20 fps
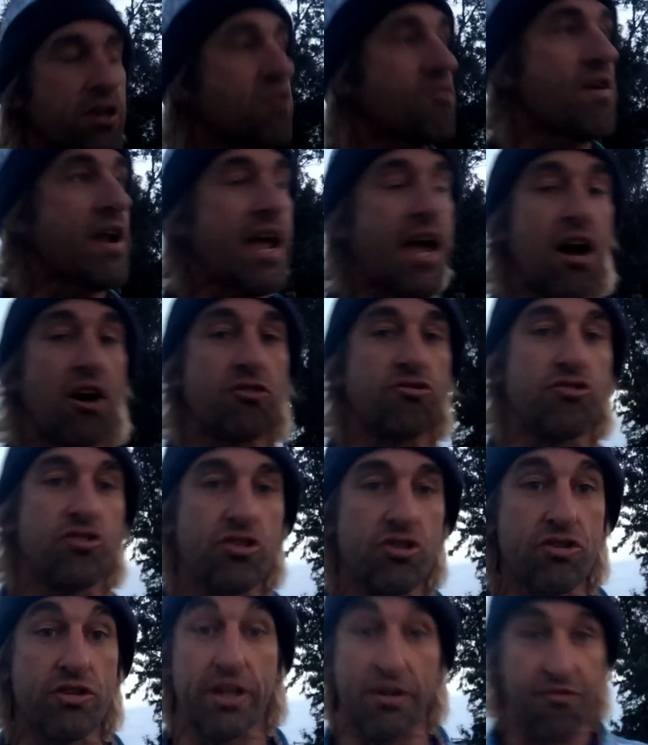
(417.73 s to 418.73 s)
ground,
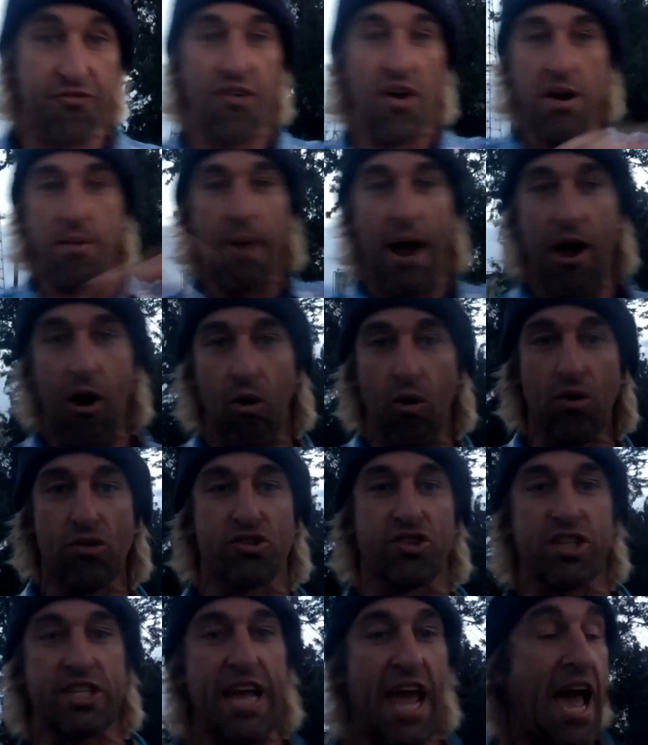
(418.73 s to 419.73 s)
dude, in front of my whole
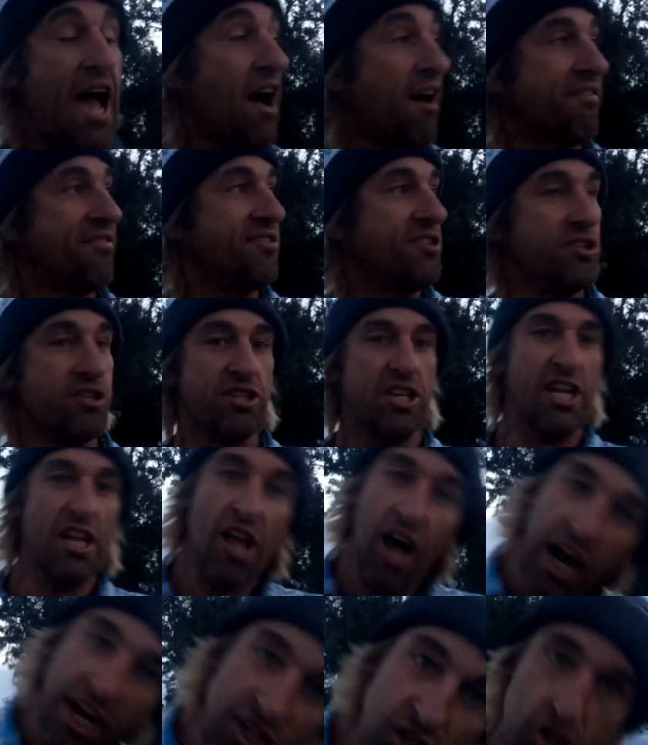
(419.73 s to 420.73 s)
staff, dude.
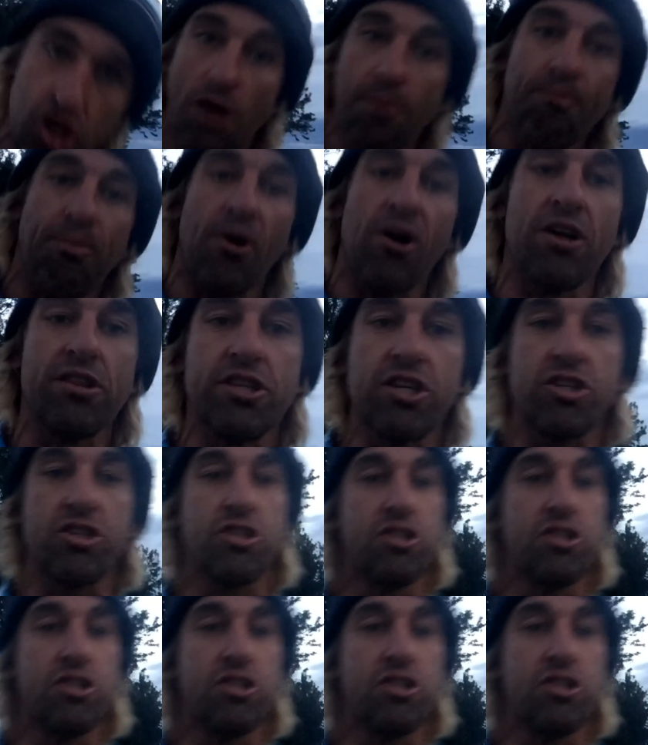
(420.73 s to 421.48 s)
I jump on this